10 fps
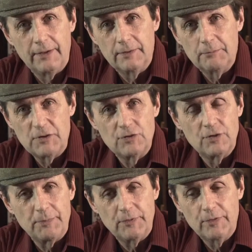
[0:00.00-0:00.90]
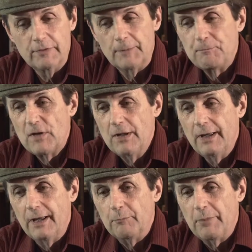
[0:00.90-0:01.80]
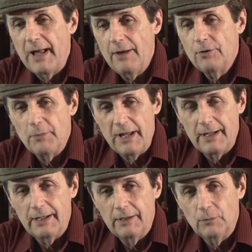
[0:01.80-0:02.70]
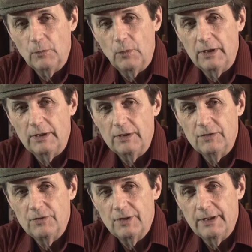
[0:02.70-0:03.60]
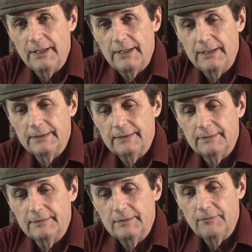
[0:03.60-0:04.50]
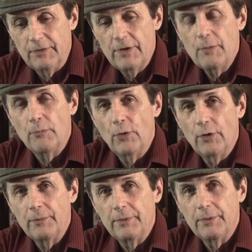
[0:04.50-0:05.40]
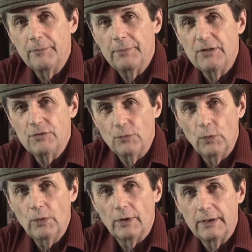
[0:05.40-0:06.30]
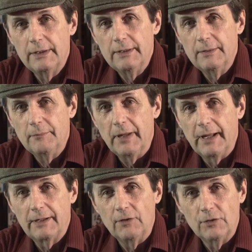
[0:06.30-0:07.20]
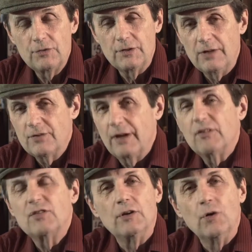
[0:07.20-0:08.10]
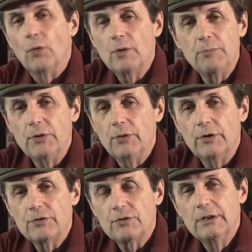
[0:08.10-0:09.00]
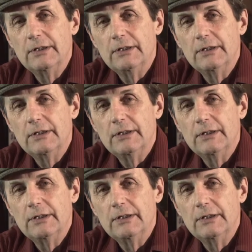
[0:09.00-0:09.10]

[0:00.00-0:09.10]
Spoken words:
the Mississippi River. And pattern making was a very important piece of work back in those days. Obviously no computers,